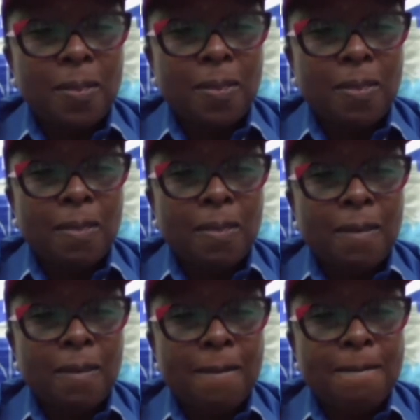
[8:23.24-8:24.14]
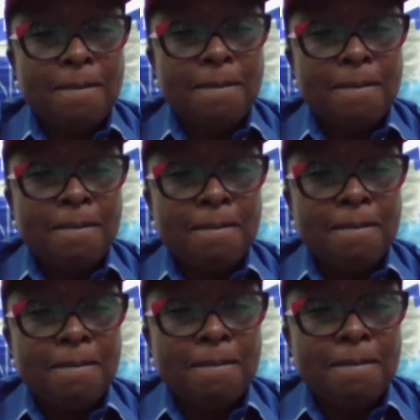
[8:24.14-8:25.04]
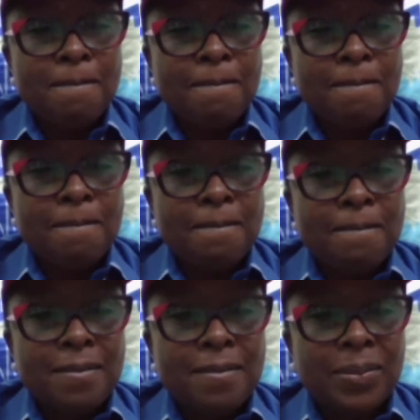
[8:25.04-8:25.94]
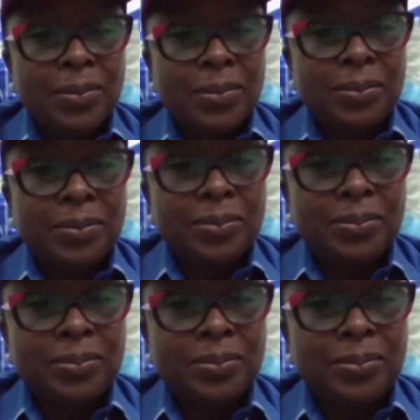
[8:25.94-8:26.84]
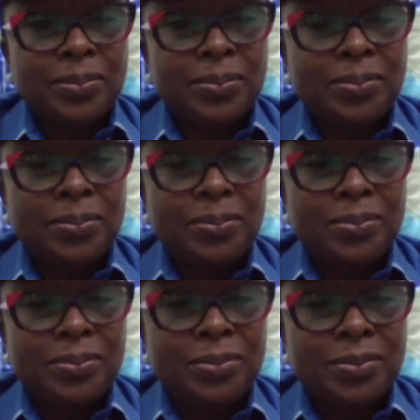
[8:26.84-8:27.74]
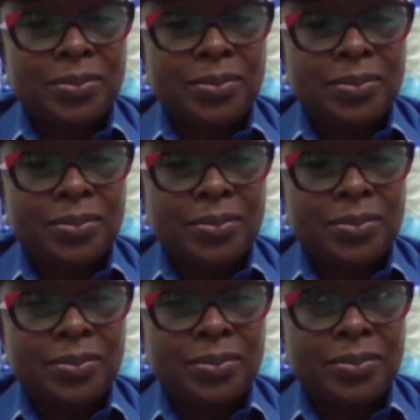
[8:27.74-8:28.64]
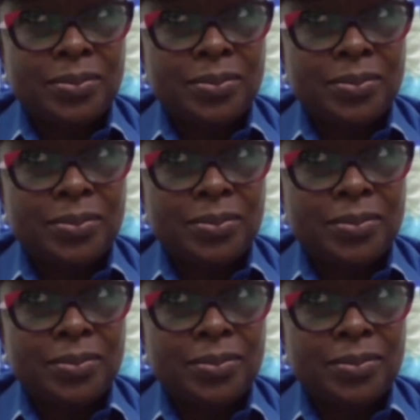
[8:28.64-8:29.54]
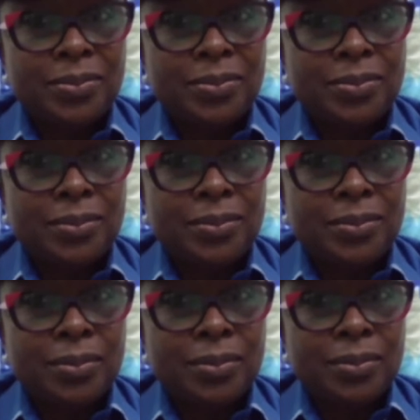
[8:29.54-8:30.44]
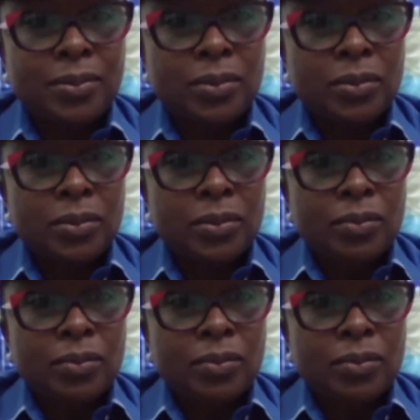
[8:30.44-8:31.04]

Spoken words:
The person shown says nothing.